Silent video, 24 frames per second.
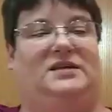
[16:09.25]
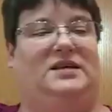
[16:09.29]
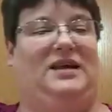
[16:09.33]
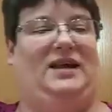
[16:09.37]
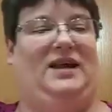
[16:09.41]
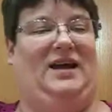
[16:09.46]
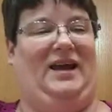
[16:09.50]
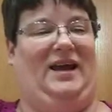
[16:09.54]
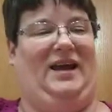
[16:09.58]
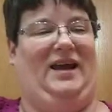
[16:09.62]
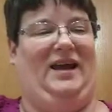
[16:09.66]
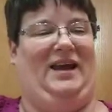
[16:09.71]

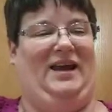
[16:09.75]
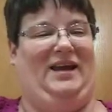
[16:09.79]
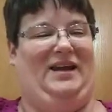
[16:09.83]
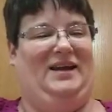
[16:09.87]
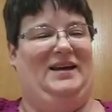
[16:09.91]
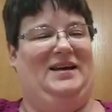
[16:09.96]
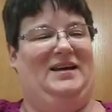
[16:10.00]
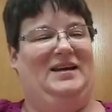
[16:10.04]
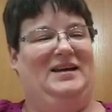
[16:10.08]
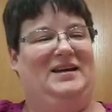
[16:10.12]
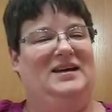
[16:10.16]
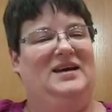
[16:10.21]
say.
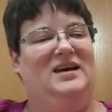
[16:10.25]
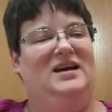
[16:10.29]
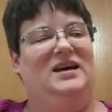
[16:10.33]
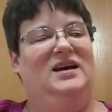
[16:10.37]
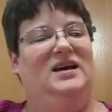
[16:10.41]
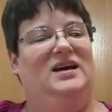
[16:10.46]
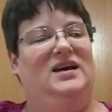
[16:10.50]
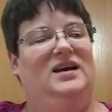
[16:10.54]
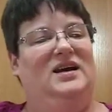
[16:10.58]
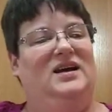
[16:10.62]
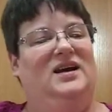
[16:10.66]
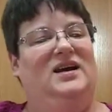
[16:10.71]

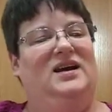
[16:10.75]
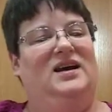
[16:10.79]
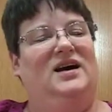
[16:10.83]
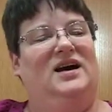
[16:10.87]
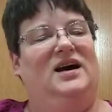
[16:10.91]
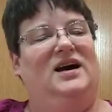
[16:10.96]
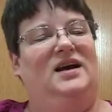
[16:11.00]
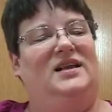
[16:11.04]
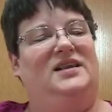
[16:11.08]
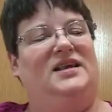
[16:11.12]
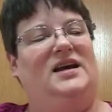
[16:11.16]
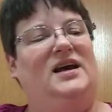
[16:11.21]

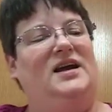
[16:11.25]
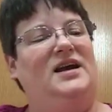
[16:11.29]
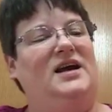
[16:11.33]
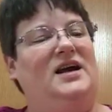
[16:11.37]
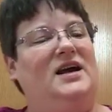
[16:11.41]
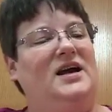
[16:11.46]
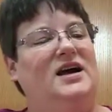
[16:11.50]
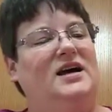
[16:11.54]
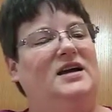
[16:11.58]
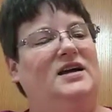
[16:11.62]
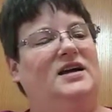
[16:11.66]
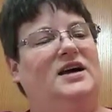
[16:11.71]
then I
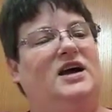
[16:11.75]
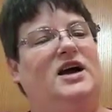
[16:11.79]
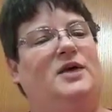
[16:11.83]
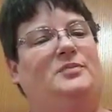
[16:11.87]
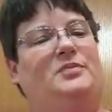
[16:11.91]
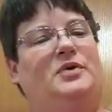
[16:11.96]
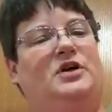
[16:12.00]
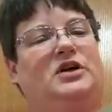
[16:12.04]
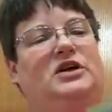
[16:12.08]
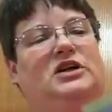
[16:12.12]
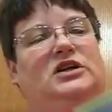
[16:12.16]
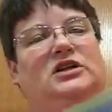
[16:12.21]
got a
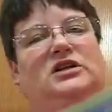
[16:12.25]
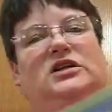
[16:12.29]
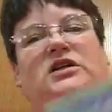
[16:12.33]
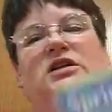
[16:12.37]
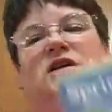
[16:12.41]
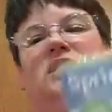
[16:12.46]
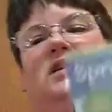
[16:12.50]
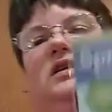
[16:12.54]
couple